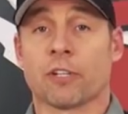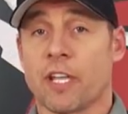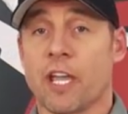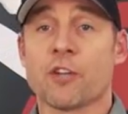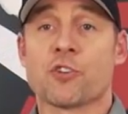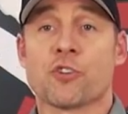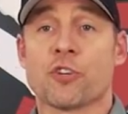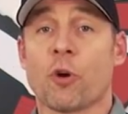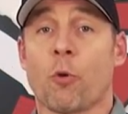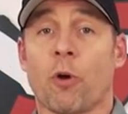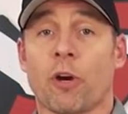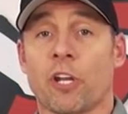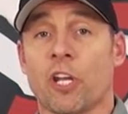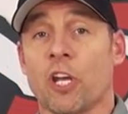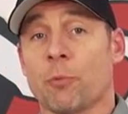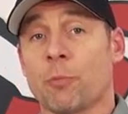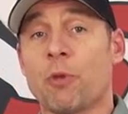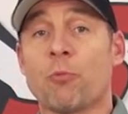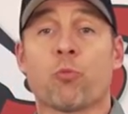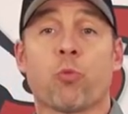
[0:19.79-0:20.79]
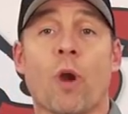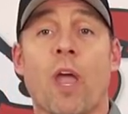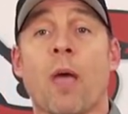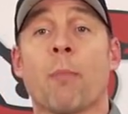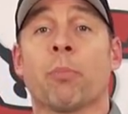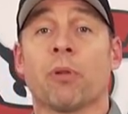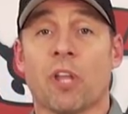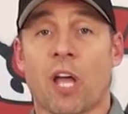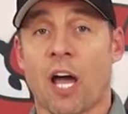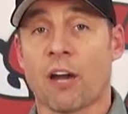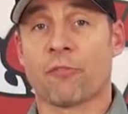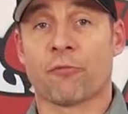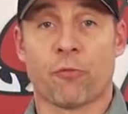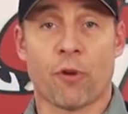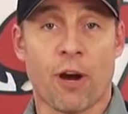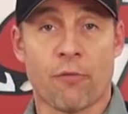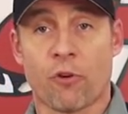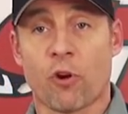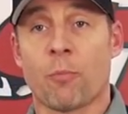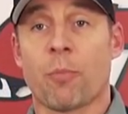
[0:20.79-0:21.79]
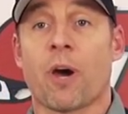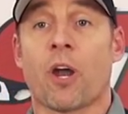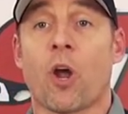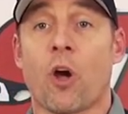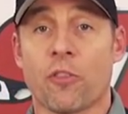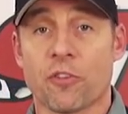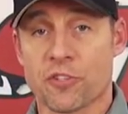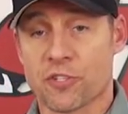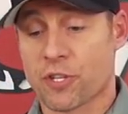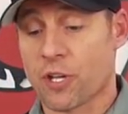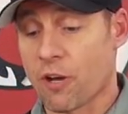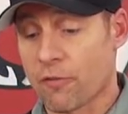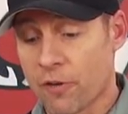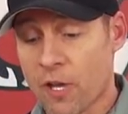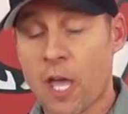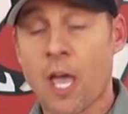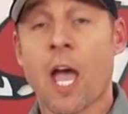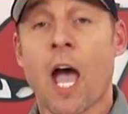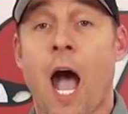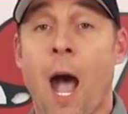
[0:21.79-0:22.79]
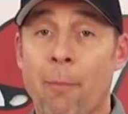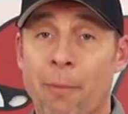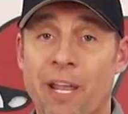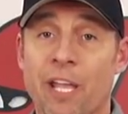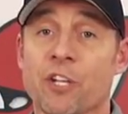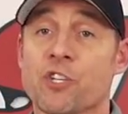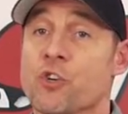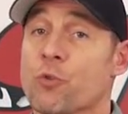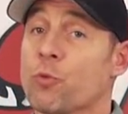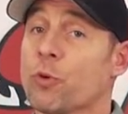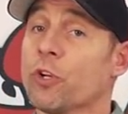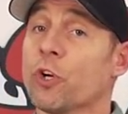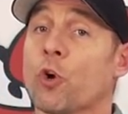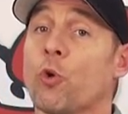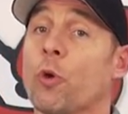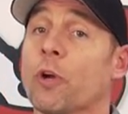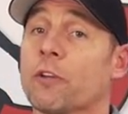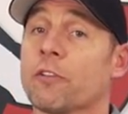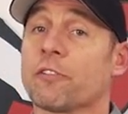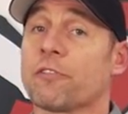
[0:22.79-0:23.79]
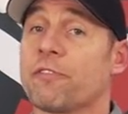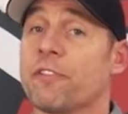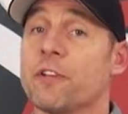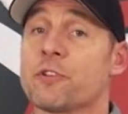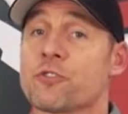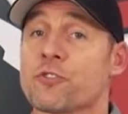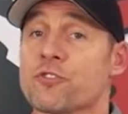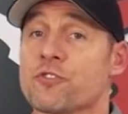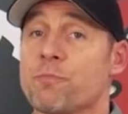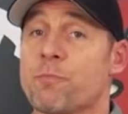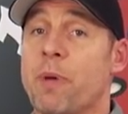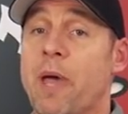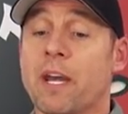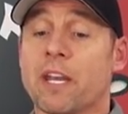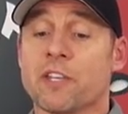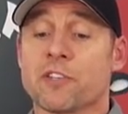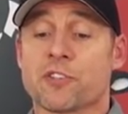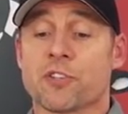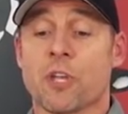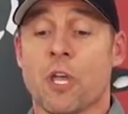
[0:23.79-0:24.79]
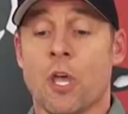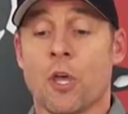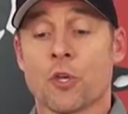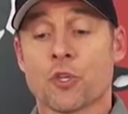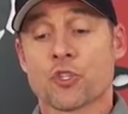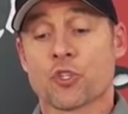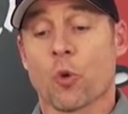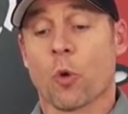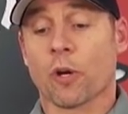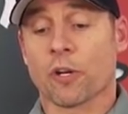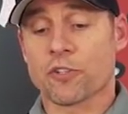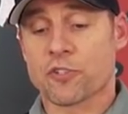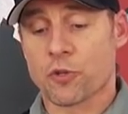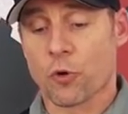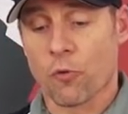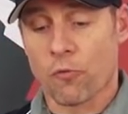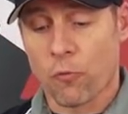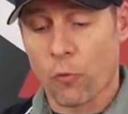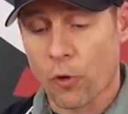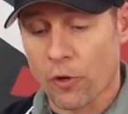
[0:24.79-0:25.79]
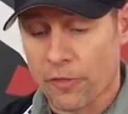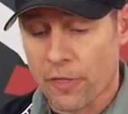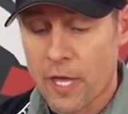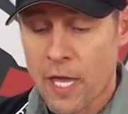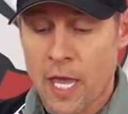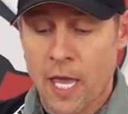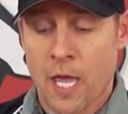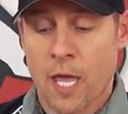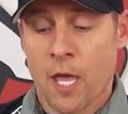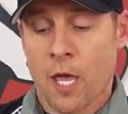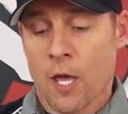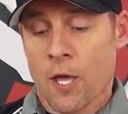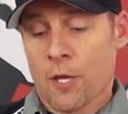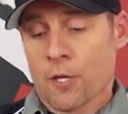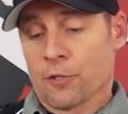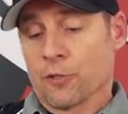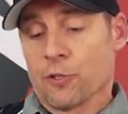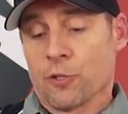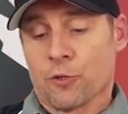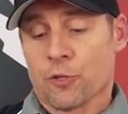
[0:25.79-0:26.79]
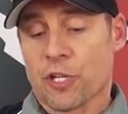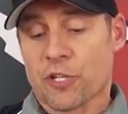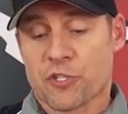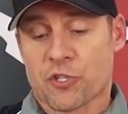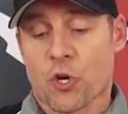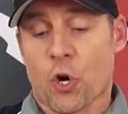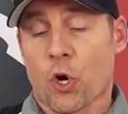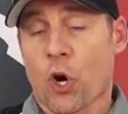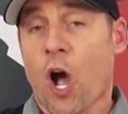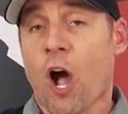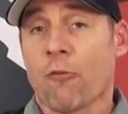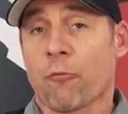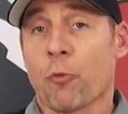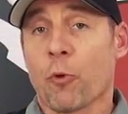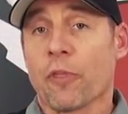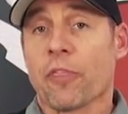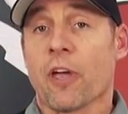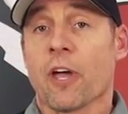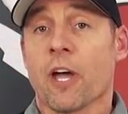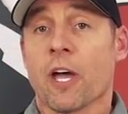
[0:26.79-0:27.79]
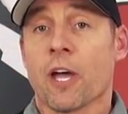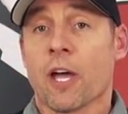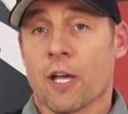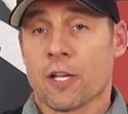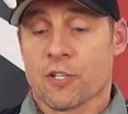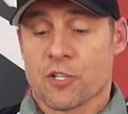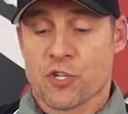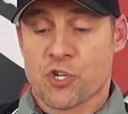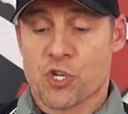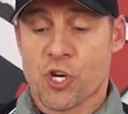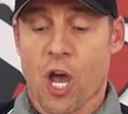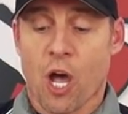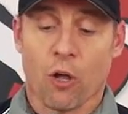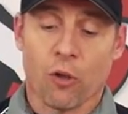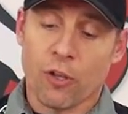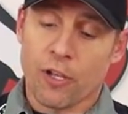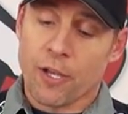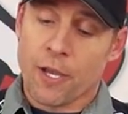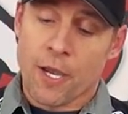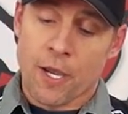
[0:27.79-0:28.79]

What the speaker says: In case you don't want to hear me ramble on forever about all this stuff, I'm going to hit you real quick with the features, bennies, so on and so forth. Let's start off with shell.